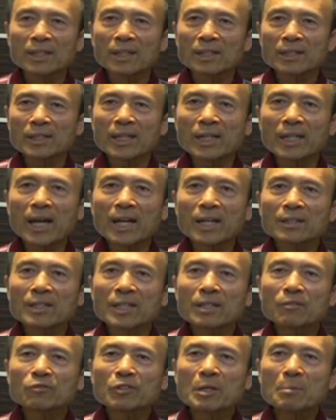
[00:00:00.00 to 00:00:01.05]
Okay, and
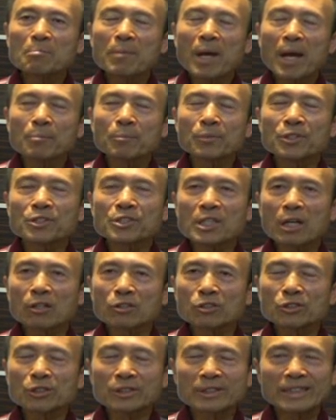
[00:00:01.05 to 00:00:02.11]
He remembers our
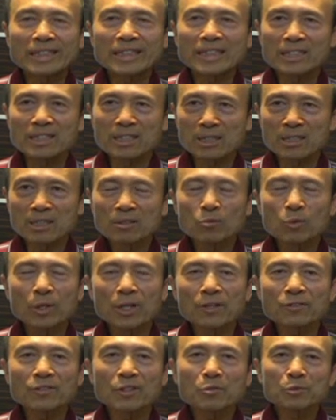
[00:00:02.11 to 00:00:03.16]
good deeds.
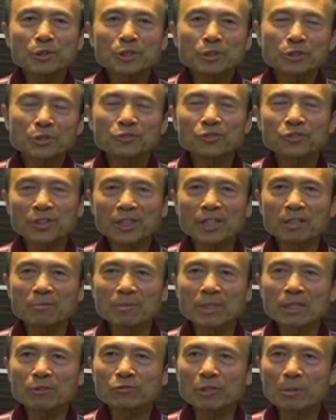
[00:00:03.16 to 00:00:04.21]
Whatever we do for
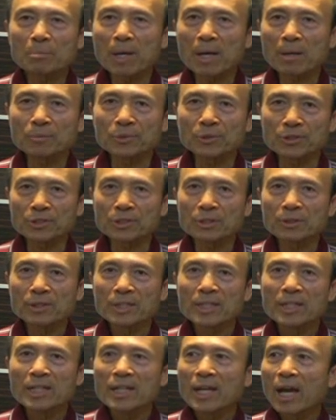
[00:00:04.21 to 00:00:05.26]
Him, He remembers,
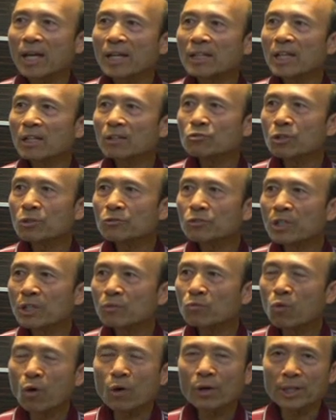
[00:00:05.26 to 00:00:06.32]
and He will
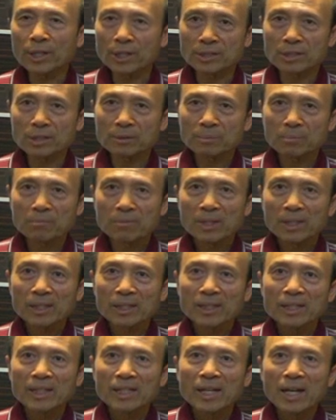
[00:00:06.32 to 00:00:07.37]
reward us,
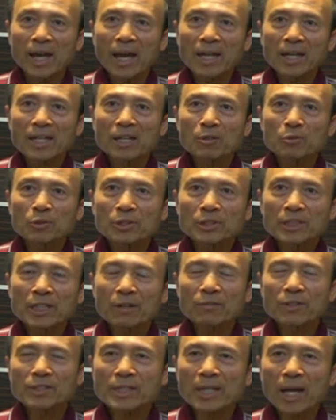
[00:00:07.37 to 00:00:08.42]
and He will
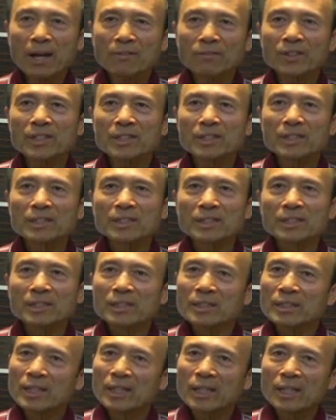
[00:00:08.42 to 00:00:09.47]
give us heaven,
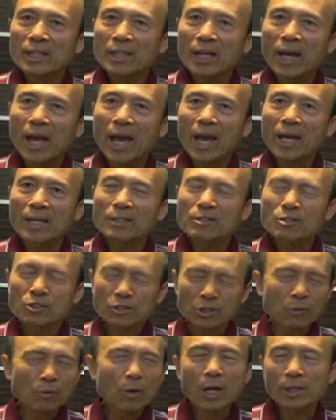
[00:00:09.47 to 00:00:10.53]
and
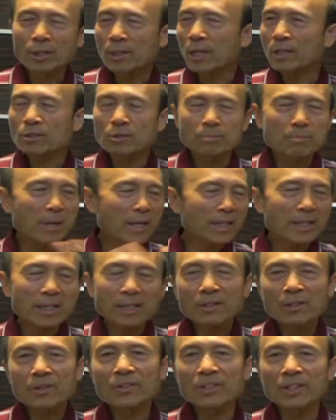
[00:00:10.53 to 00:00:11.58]
so on, and many
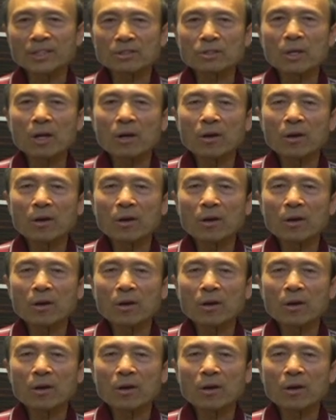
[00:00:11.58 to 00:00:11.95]
other things,